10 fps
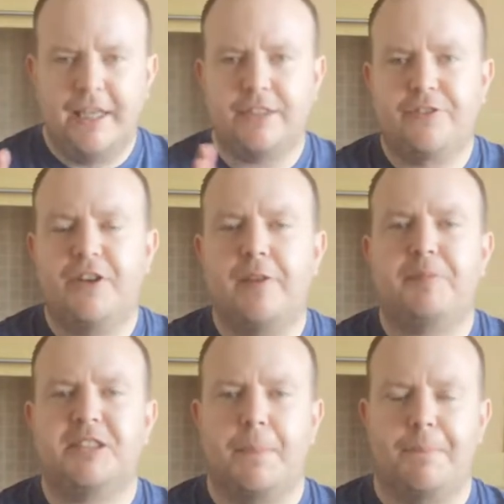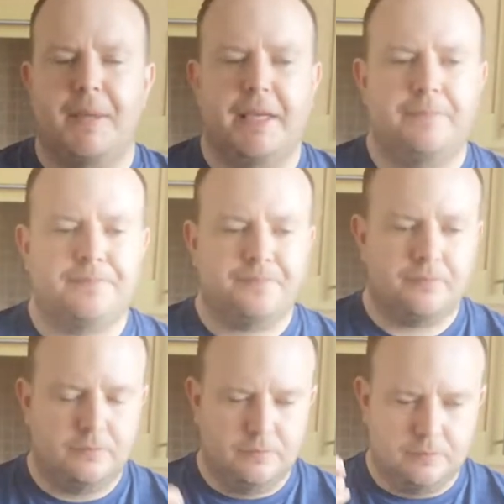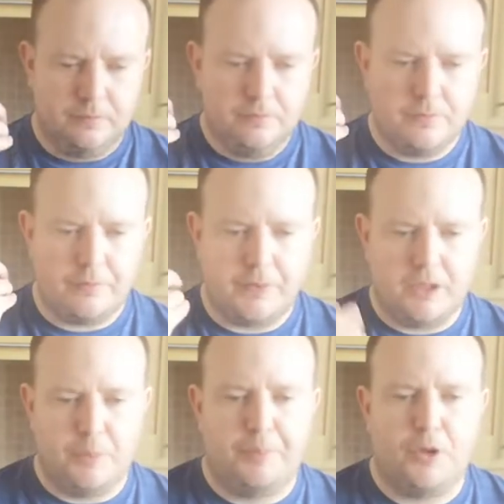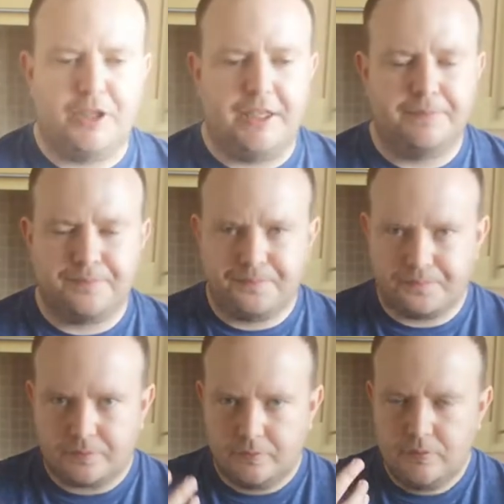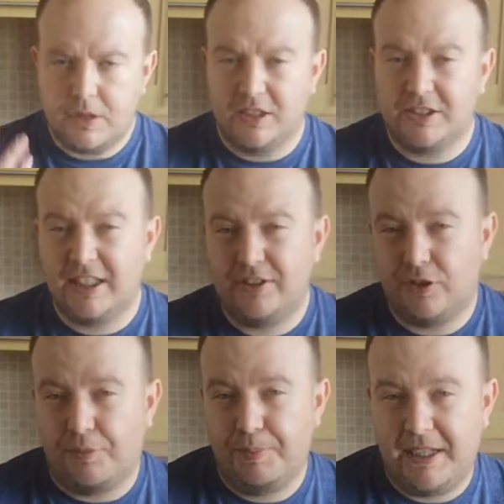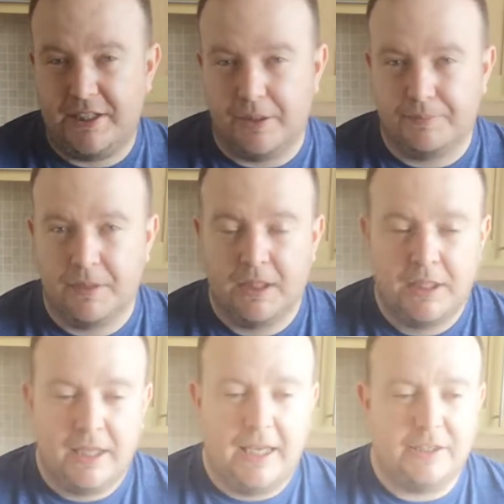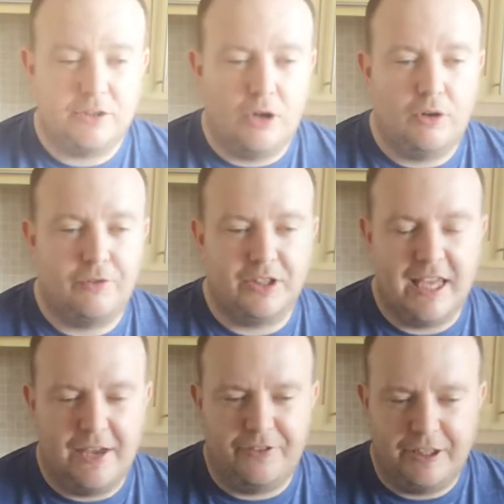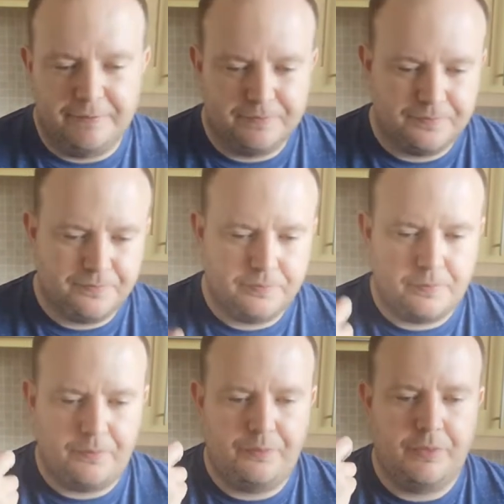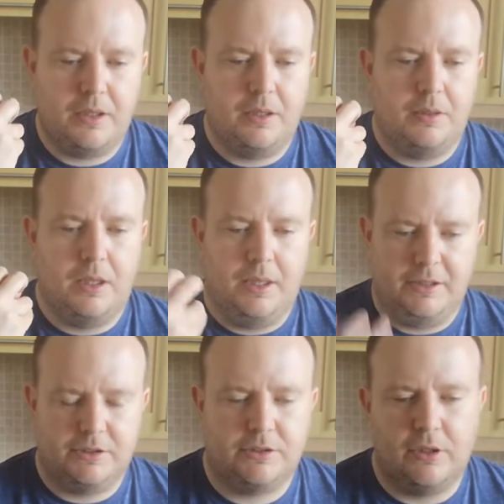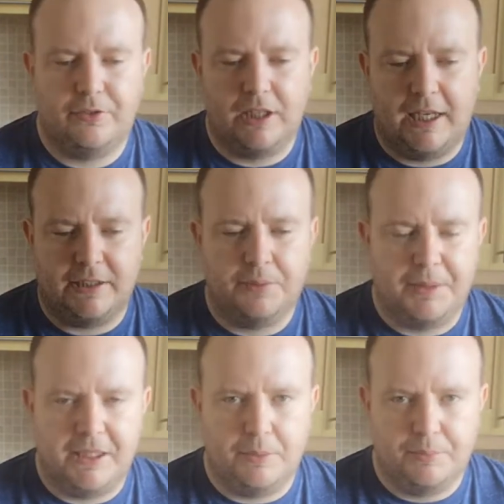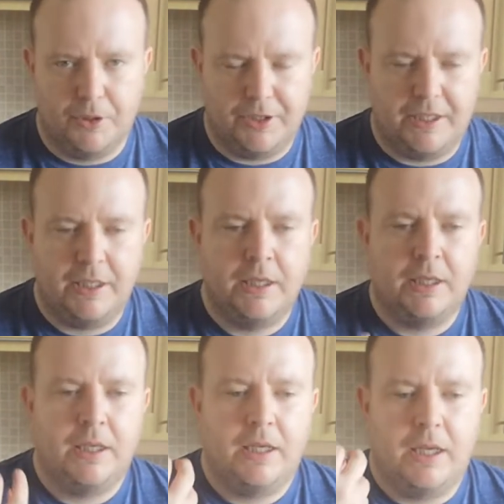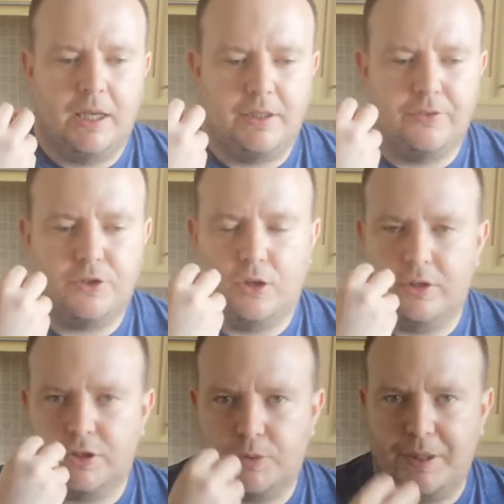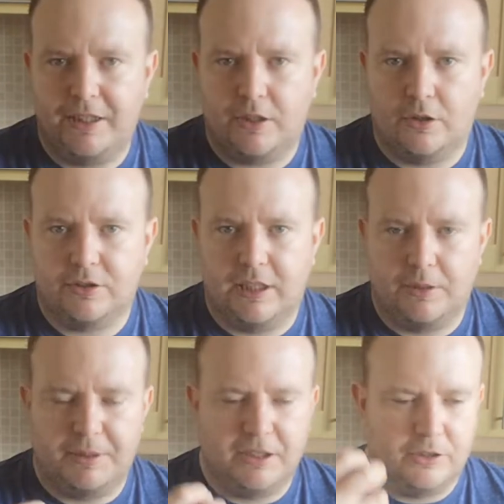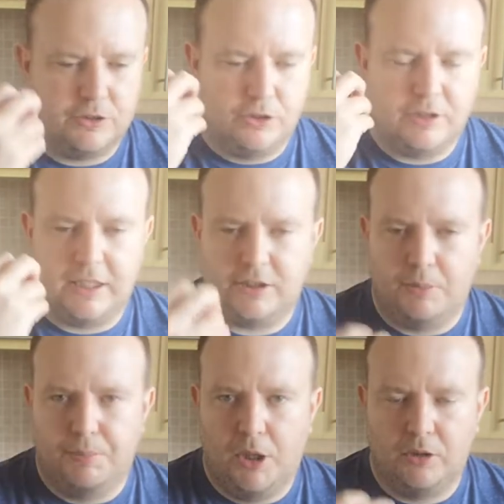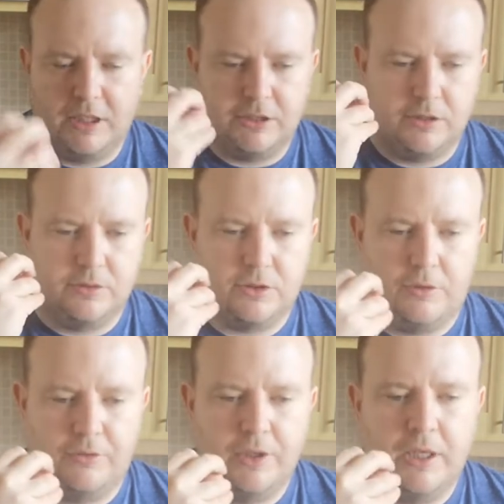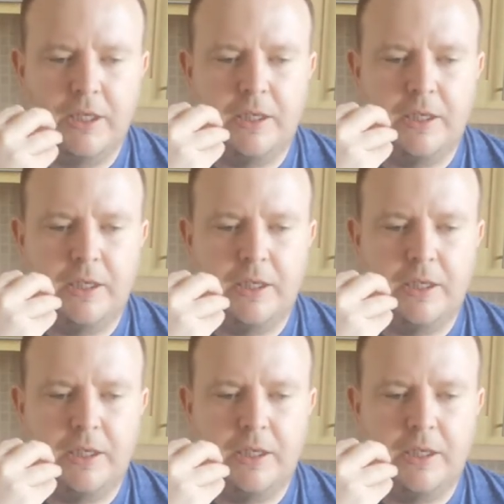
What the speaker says: It's a 5% beer. The body, I'd say sort of medium. It's not overly heavy. It's sort of a light to medium body. You've got the sweet that goes down the middle of the tongue. That's your malt. That's your sort of